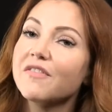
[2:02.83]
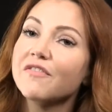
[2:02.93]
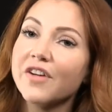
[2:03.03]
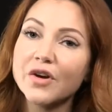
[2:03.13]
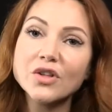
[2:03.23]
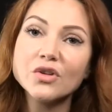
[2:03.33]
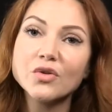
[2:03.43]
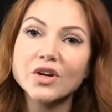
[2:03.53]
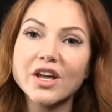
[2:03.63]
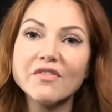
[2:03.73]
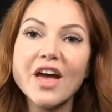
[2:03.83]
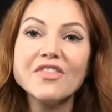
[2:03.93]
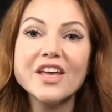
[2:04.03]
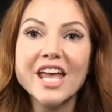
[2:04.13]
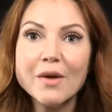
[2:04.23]
be very lucrative
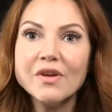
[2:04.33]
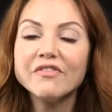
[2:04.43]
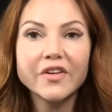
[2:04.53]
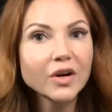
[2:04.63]
and they can be